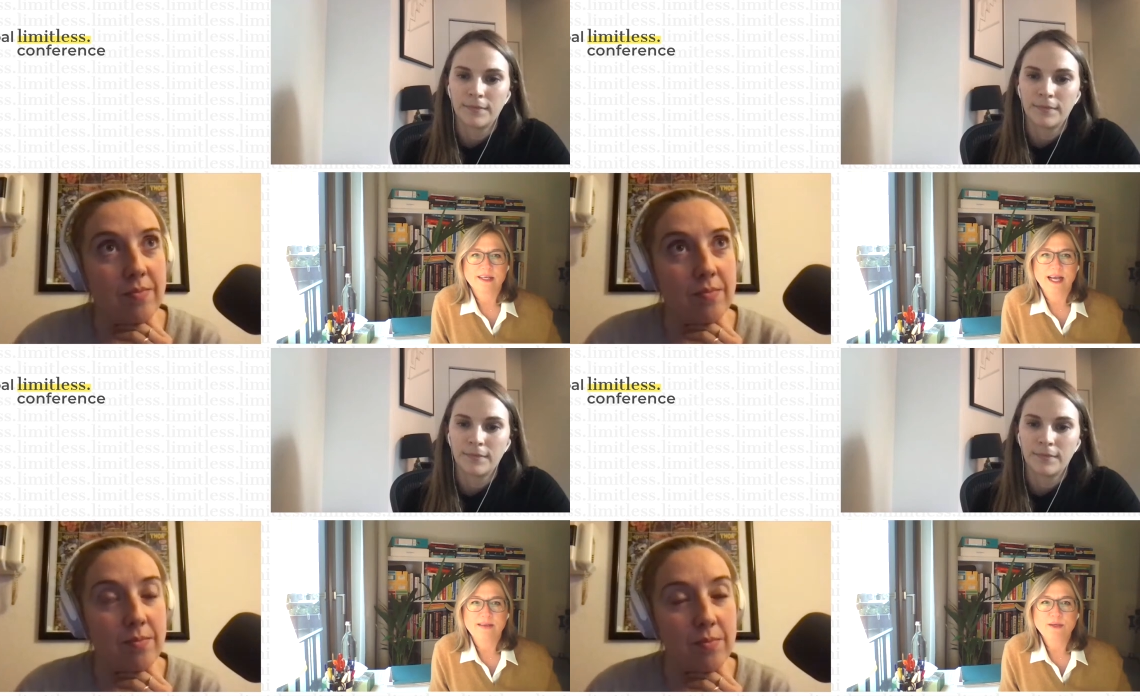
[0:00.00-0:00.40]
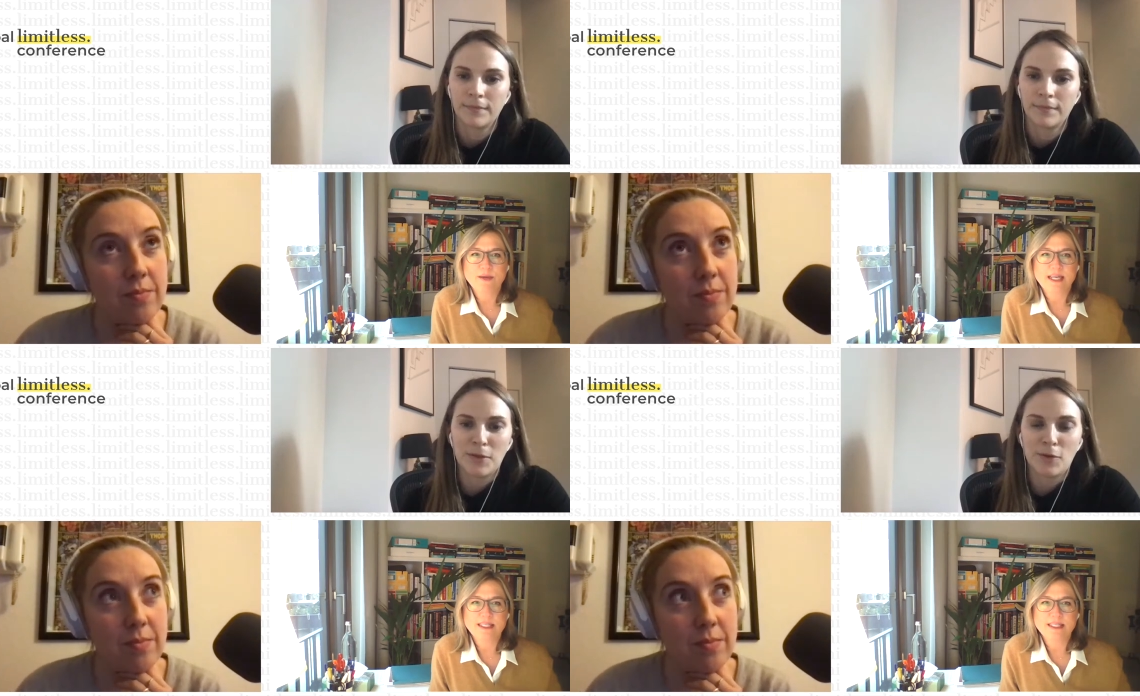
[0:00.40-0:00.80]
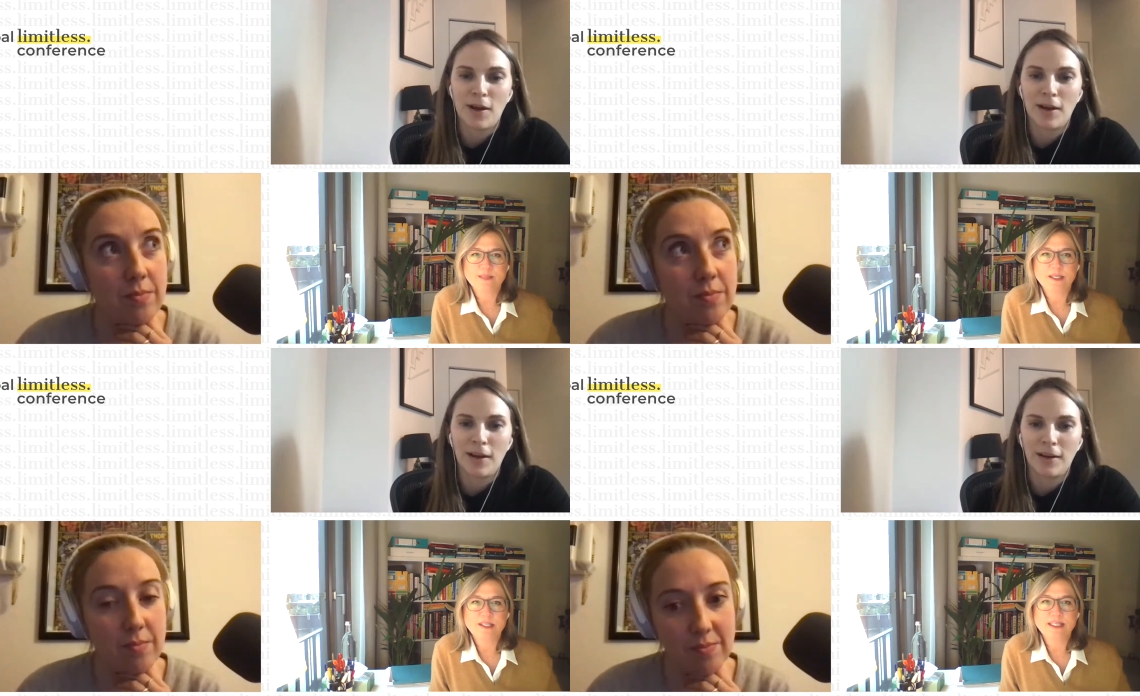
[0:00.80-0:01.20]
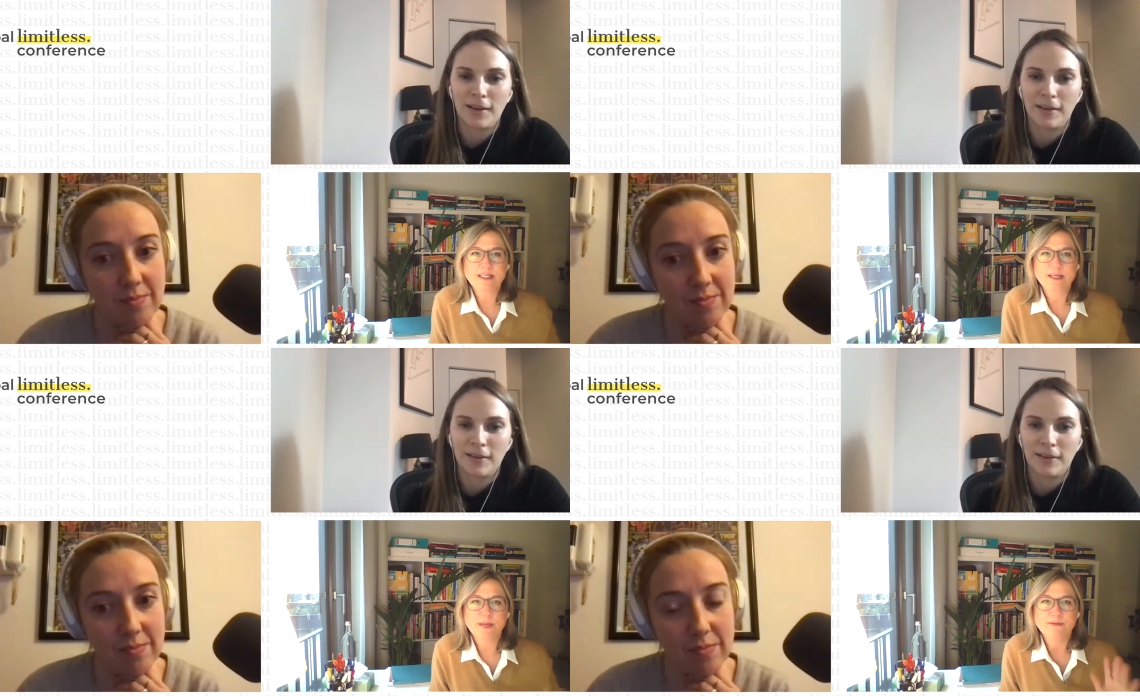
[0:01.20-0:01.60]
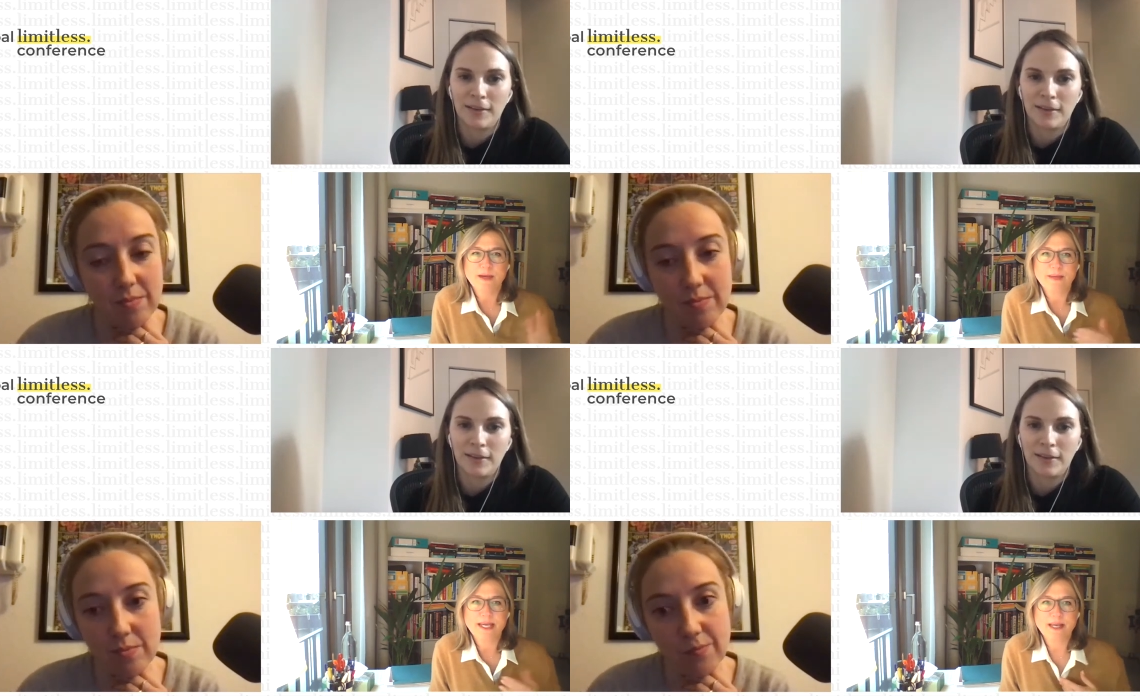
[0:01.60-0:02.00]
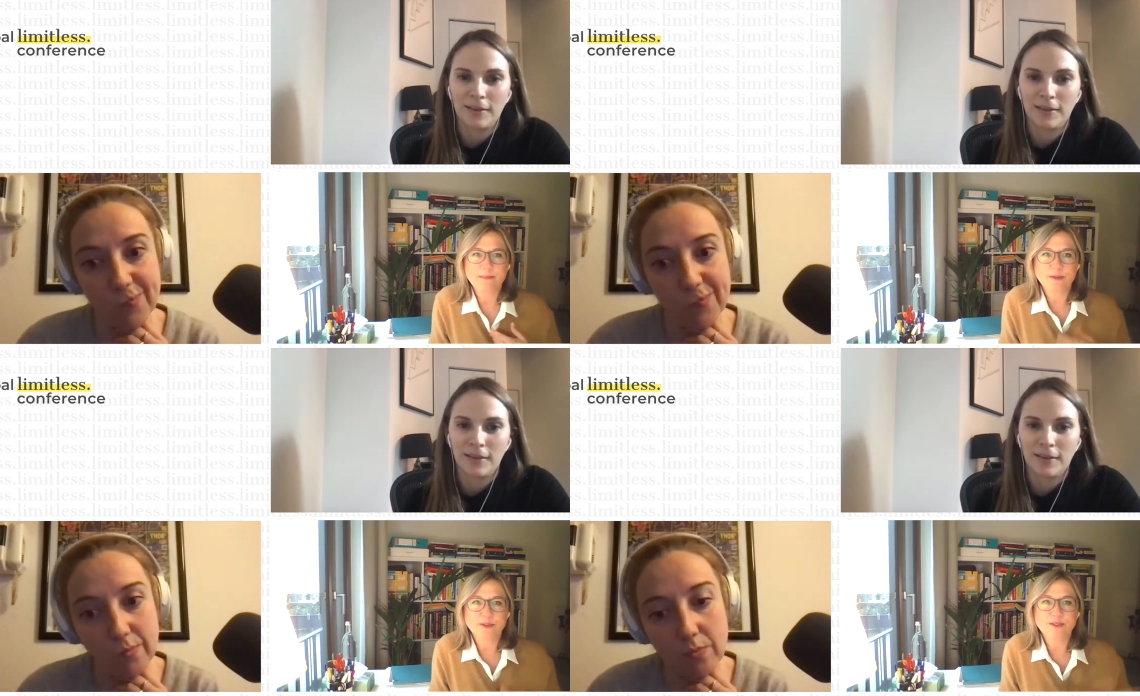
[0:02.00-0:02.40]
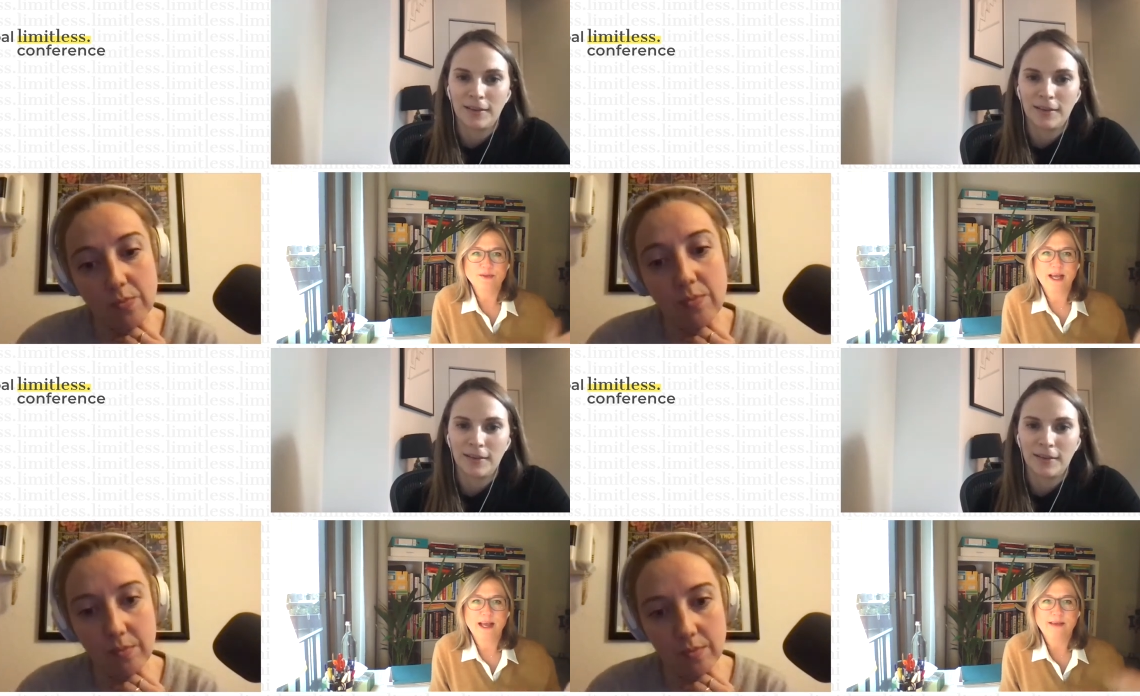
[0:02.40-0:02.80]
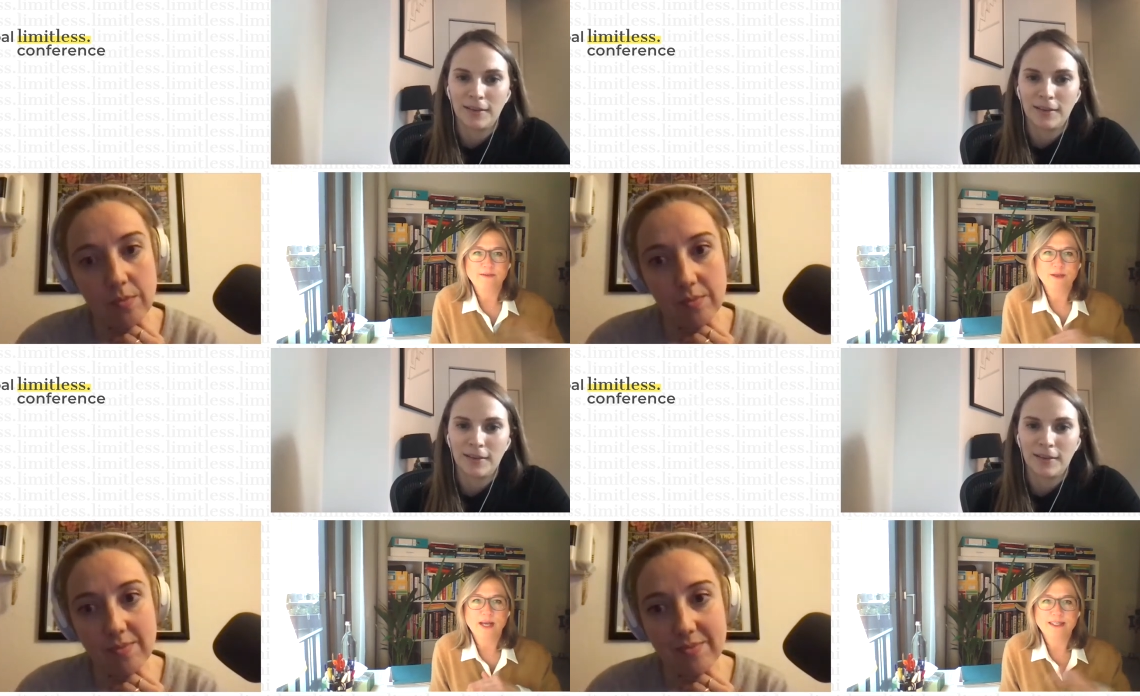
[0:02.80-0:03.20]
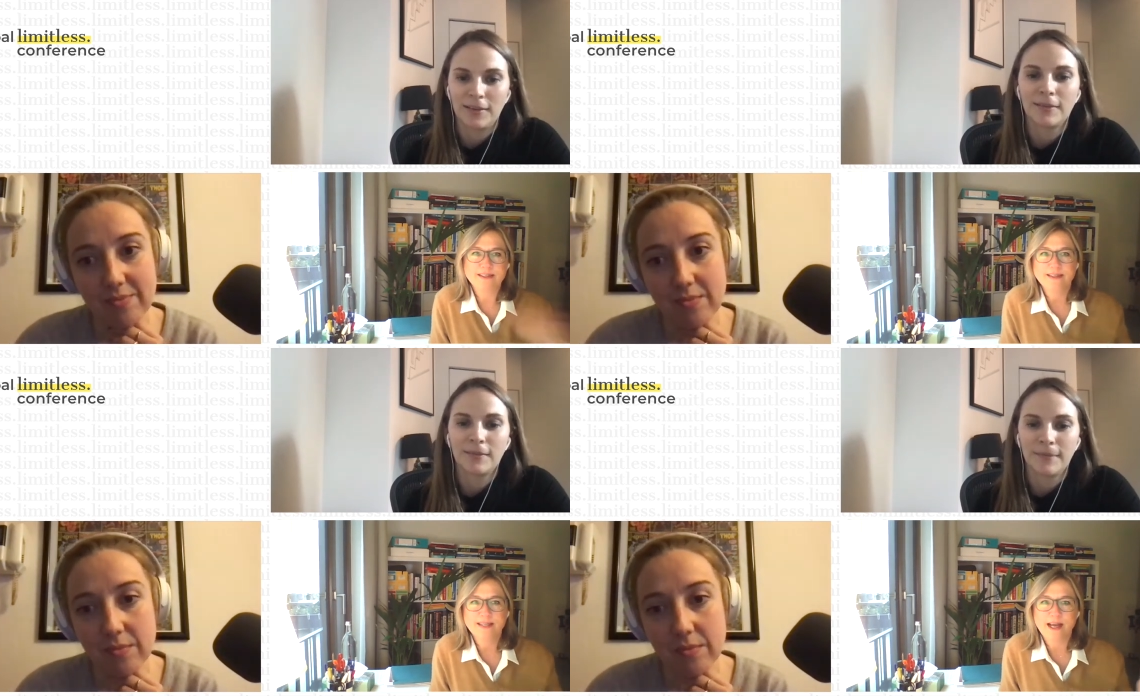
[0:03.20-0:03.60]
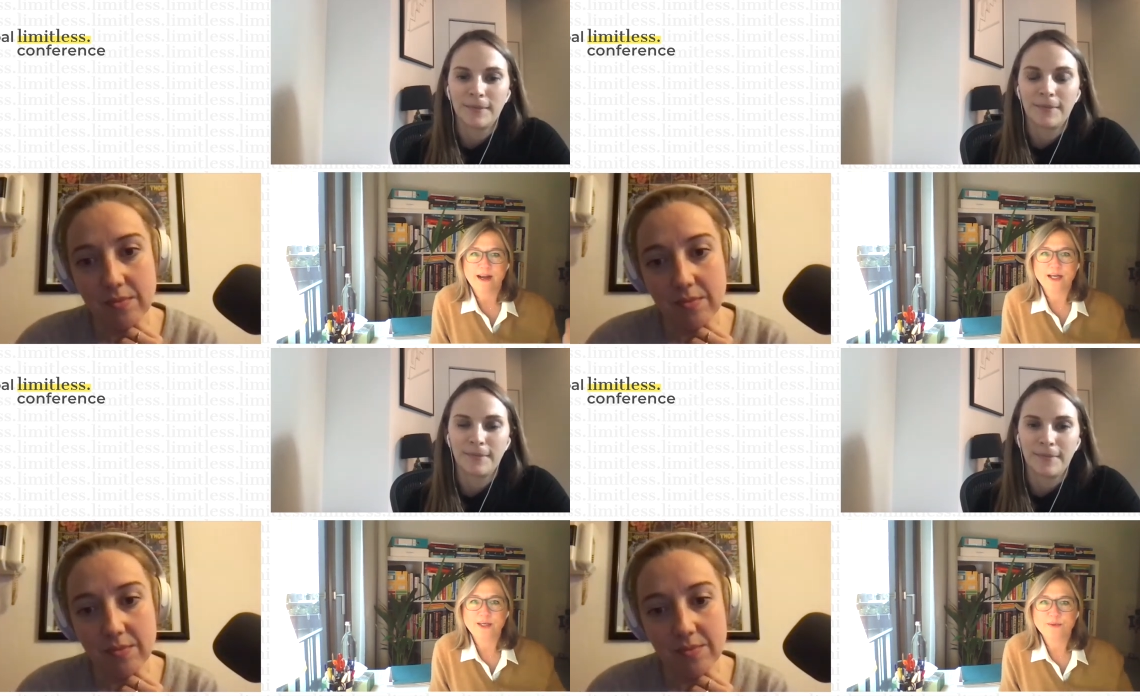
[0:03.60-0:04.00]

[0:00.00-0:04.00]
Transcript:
Speaker 1: Have you uh, guys uh, so, experienced it? If I may get personal, uh, have you guys, are you